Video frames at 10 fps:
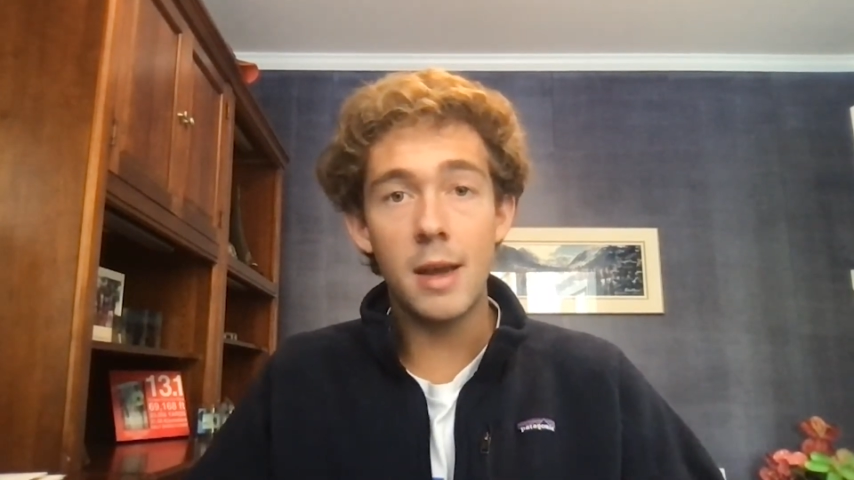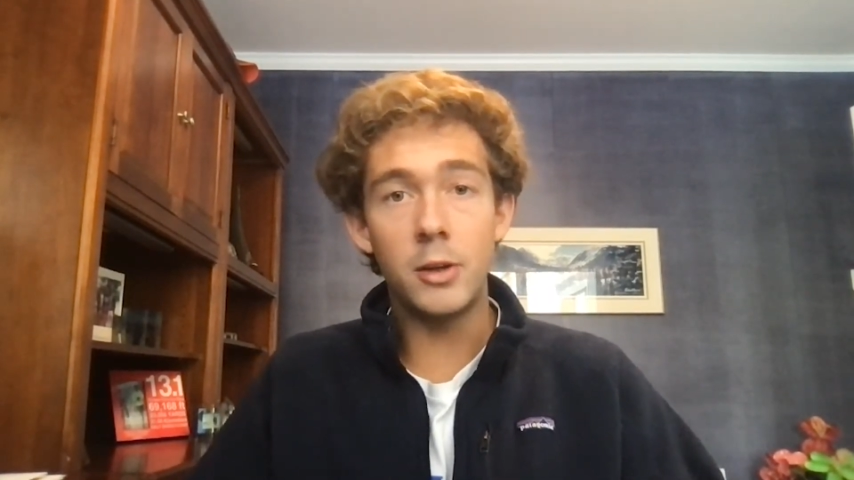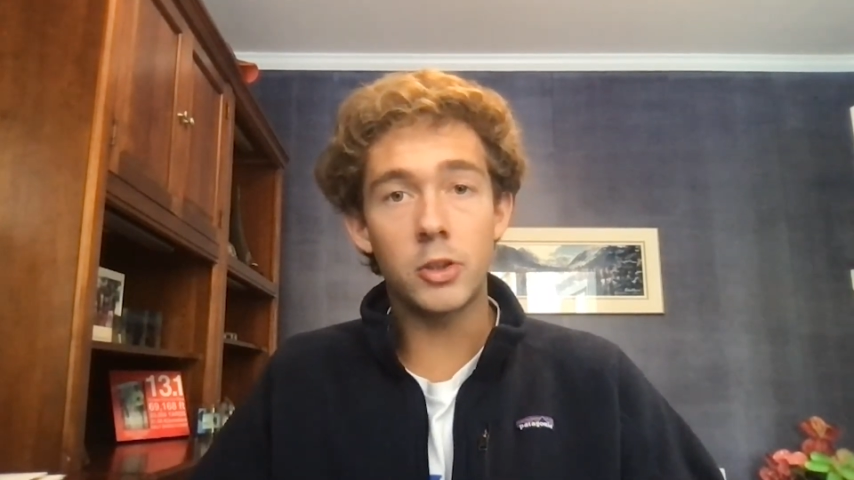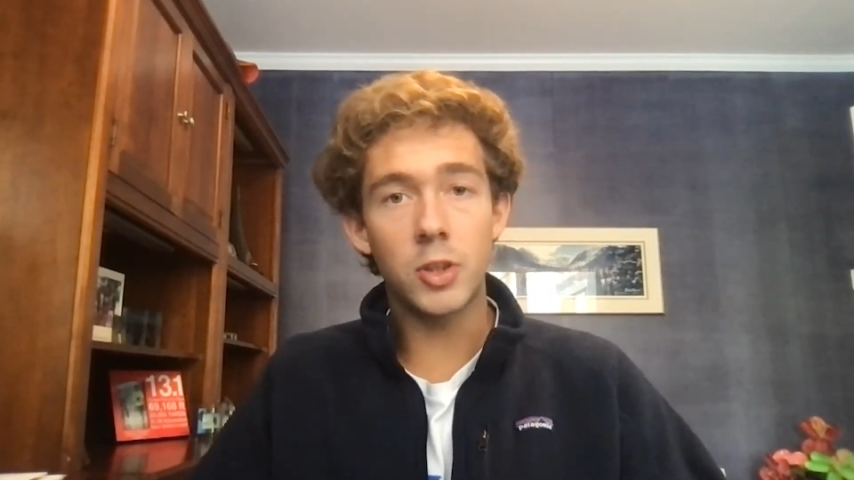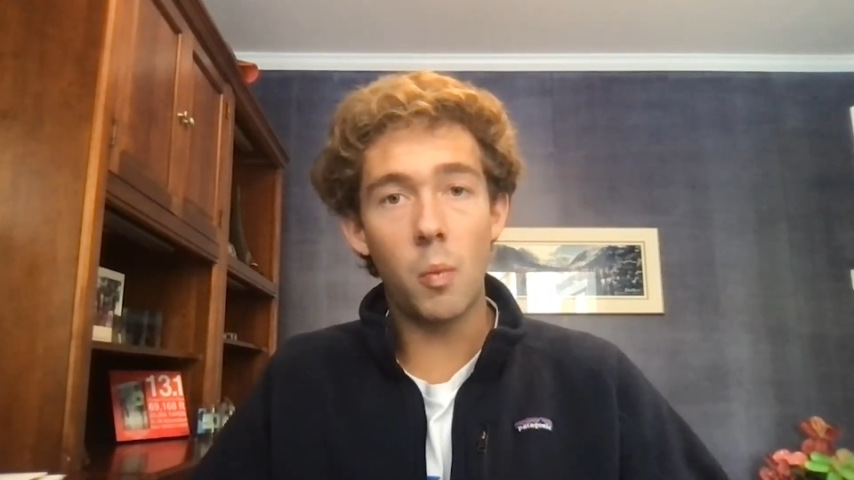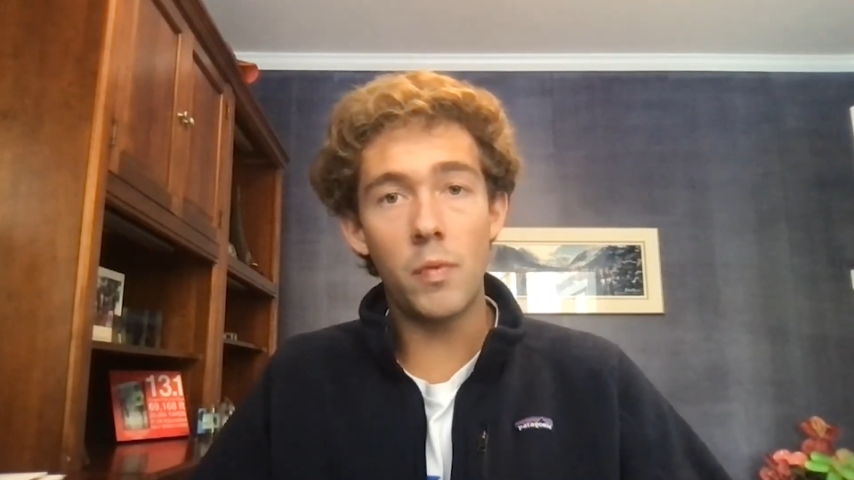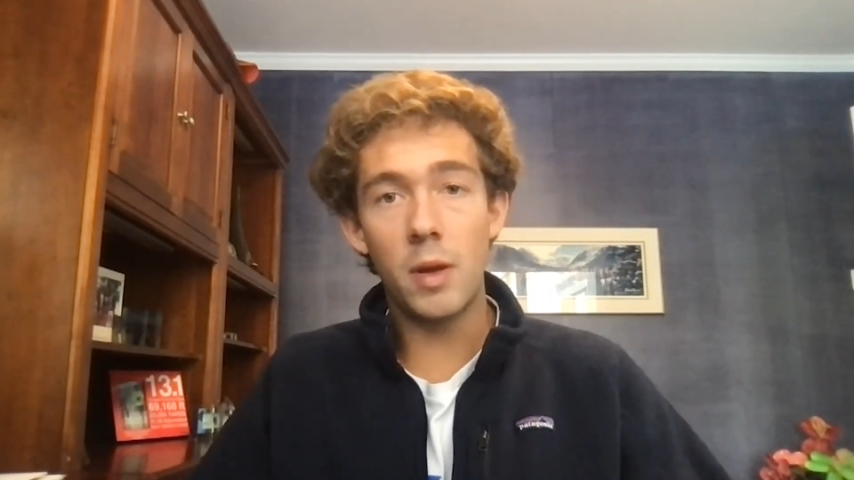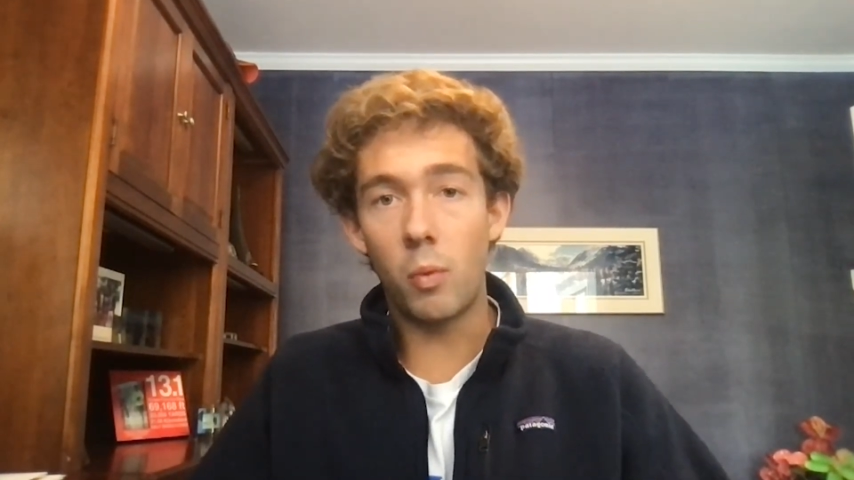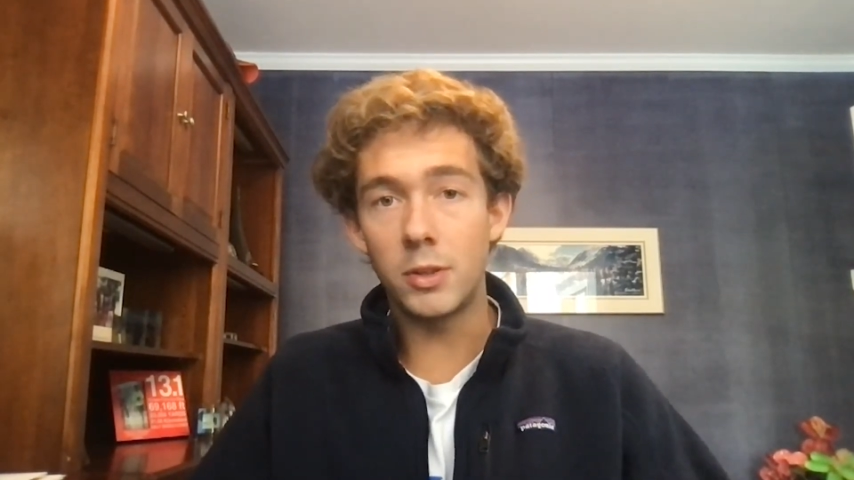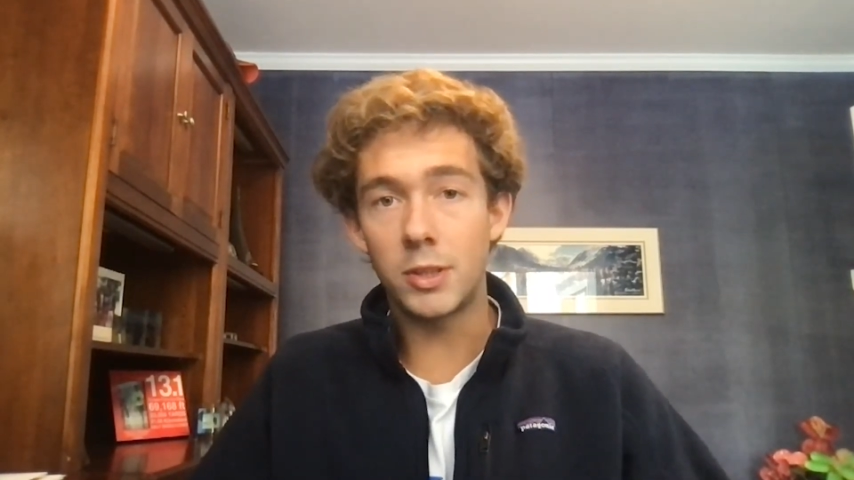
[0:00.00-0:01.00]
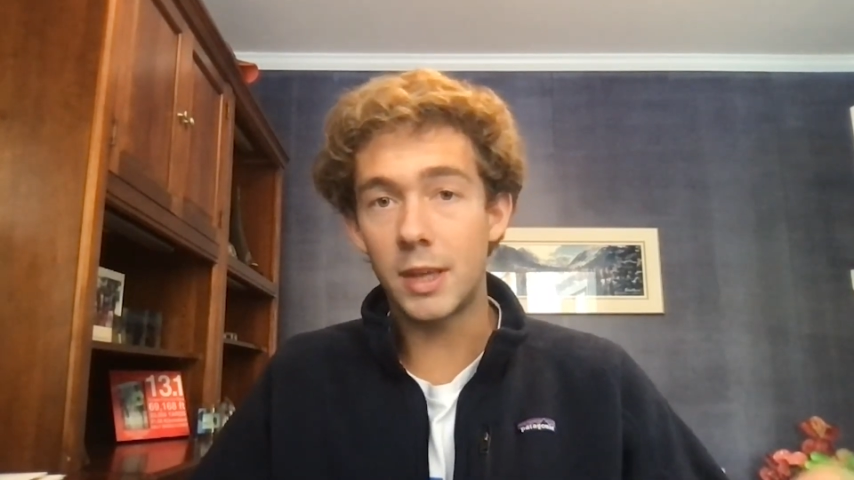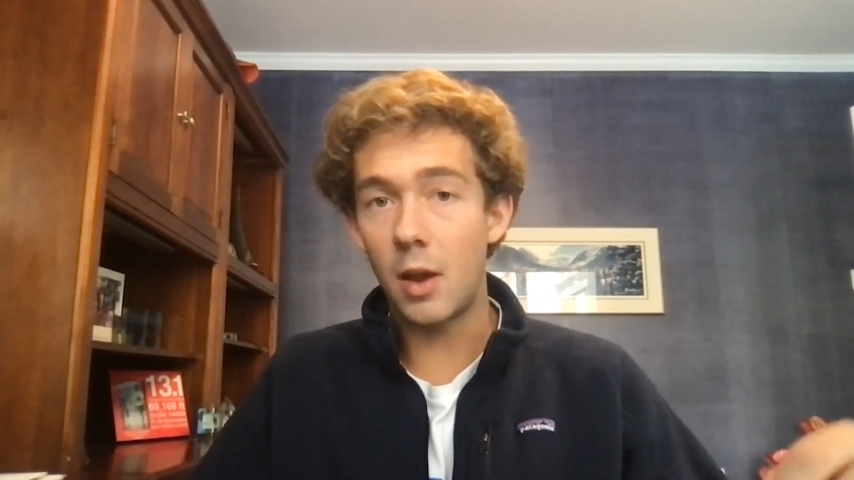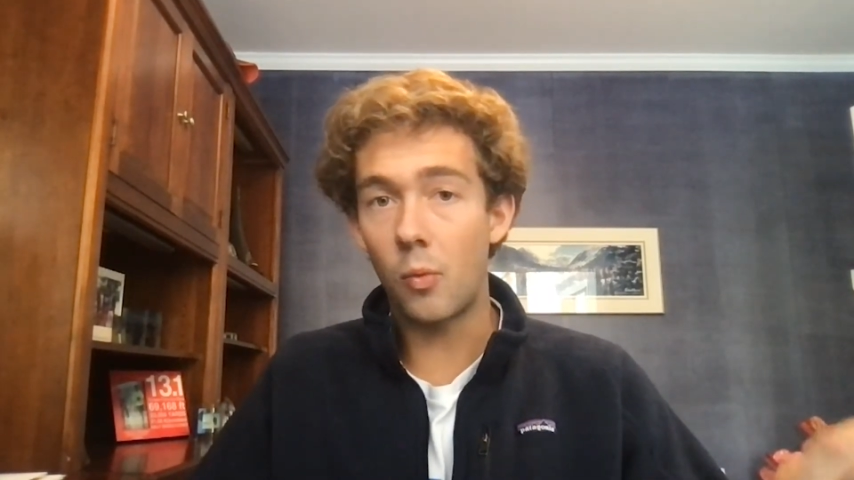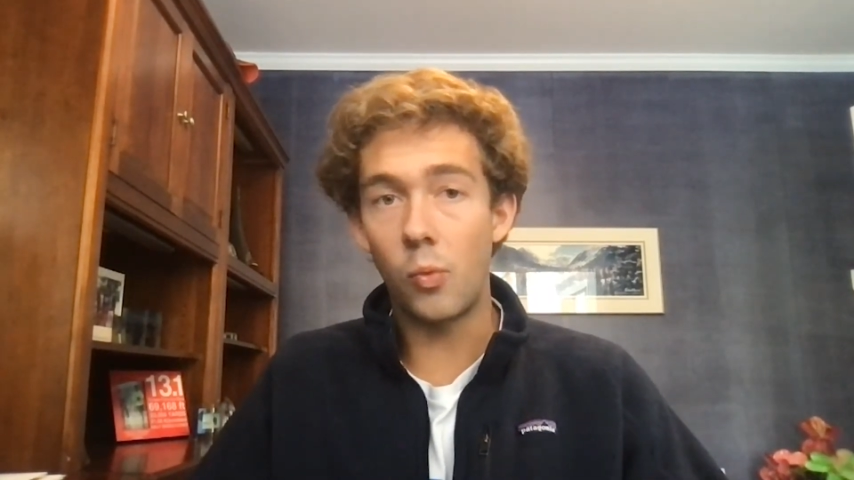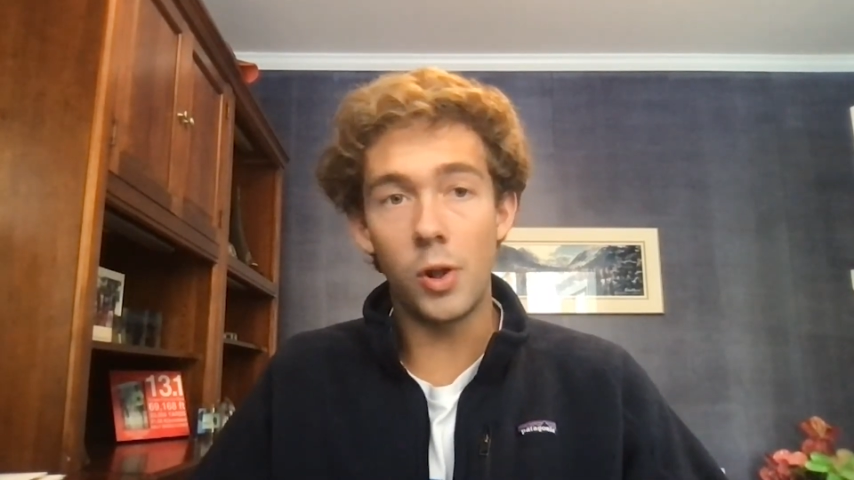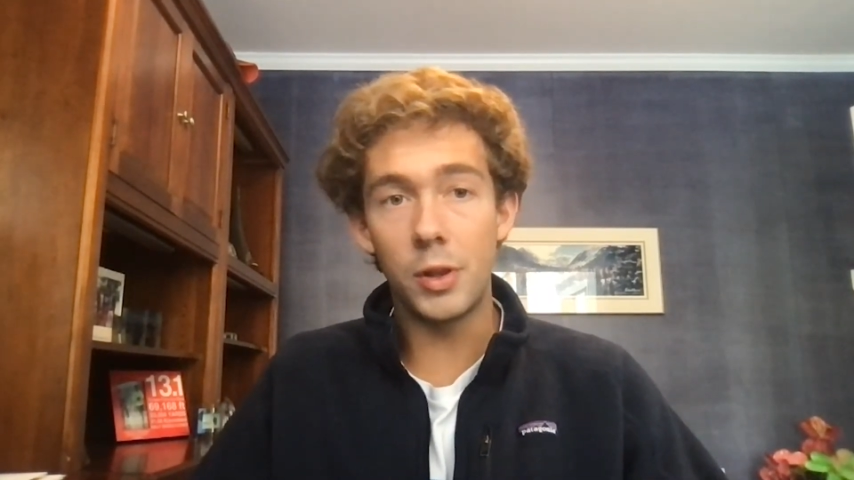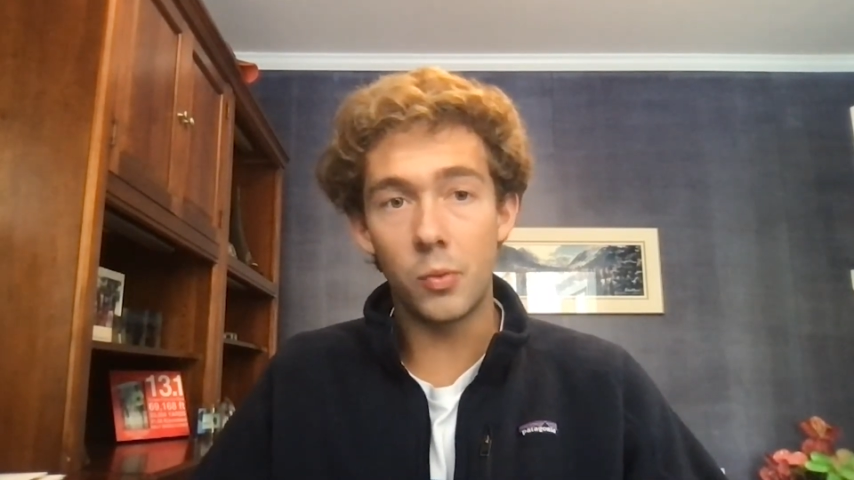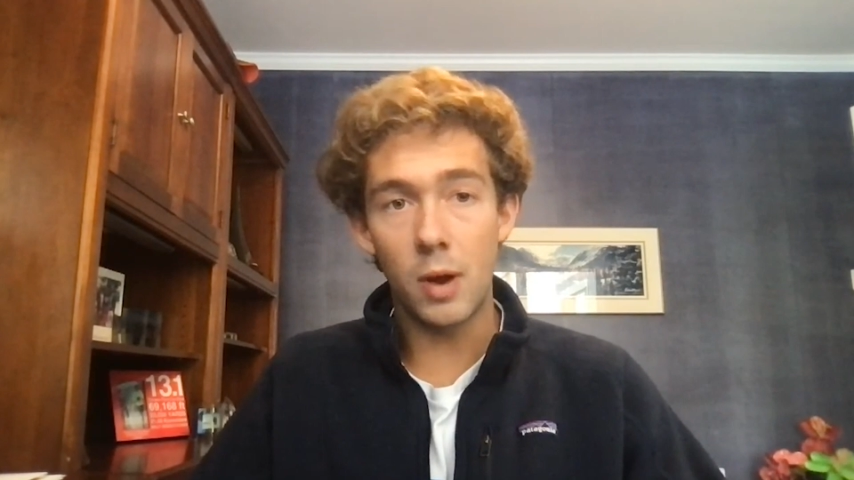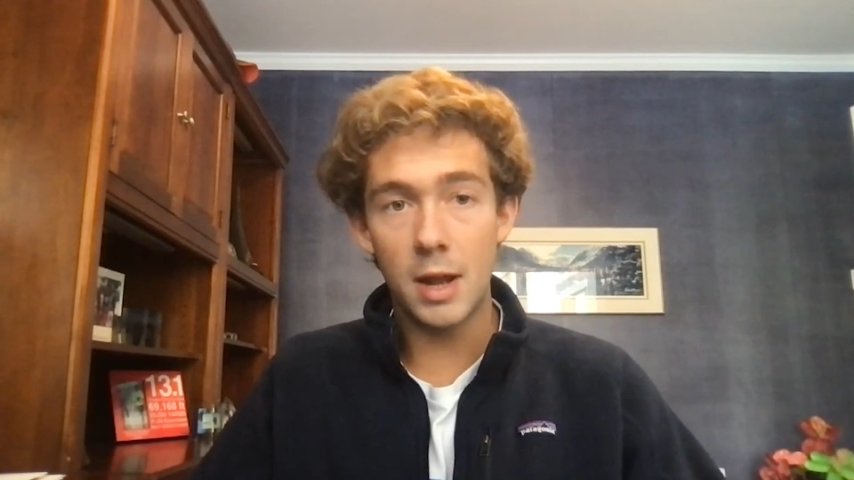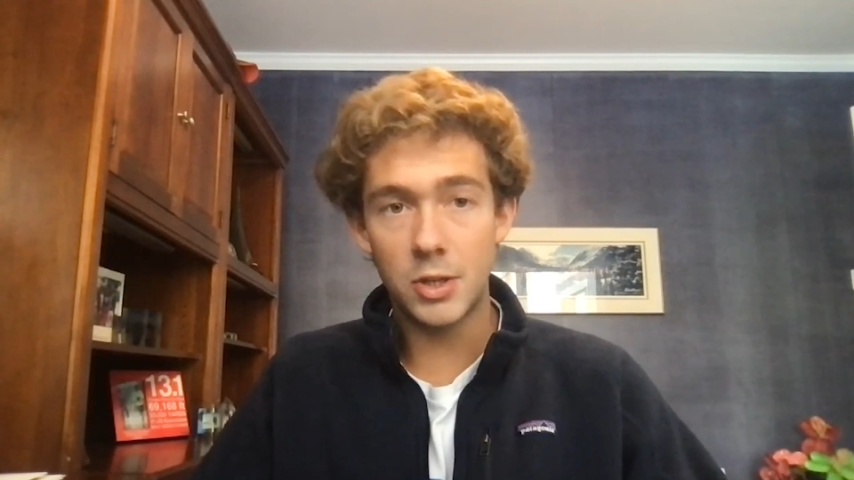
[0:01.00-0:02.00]
and you're someone that wants to get really
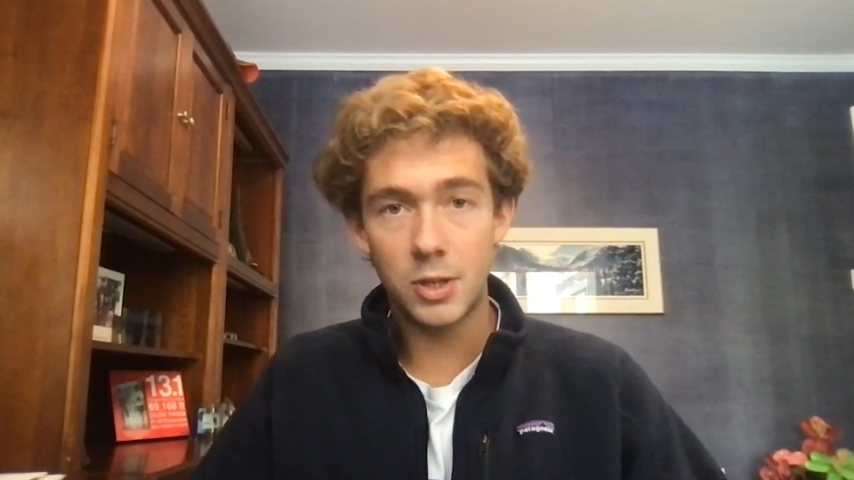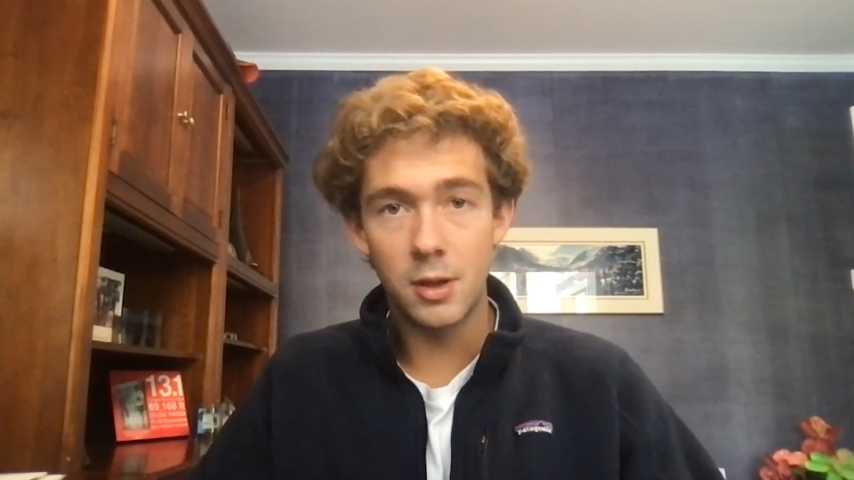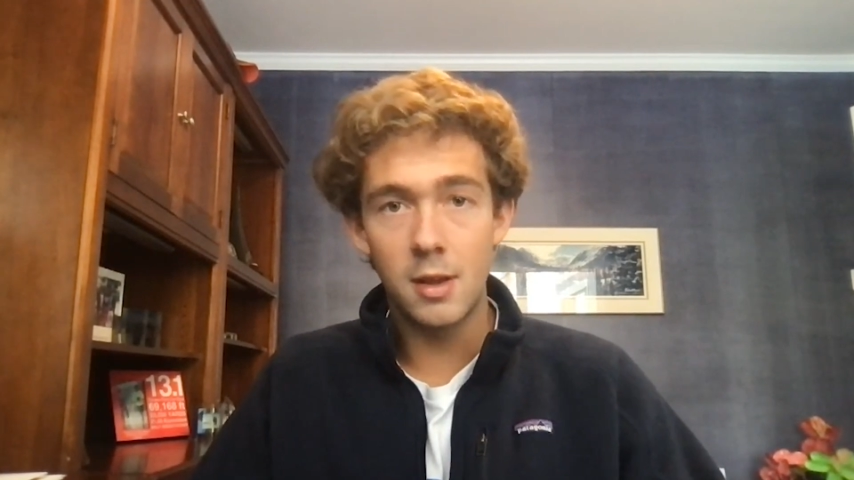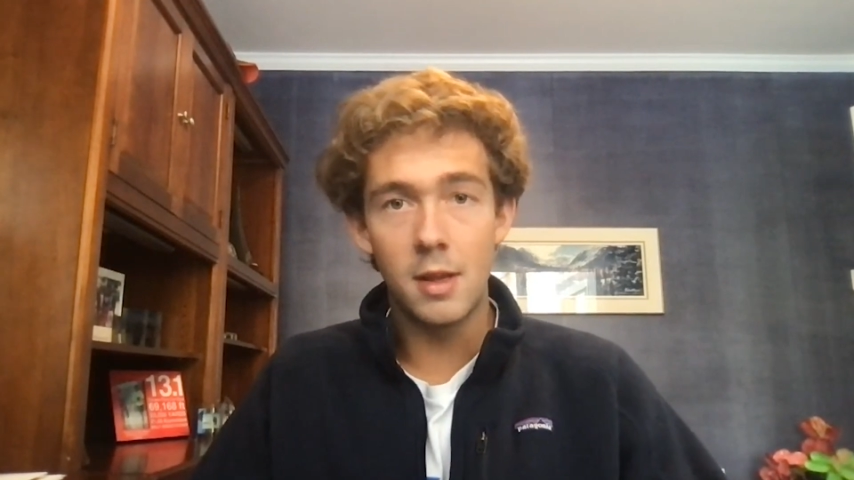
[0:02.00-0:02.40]
rich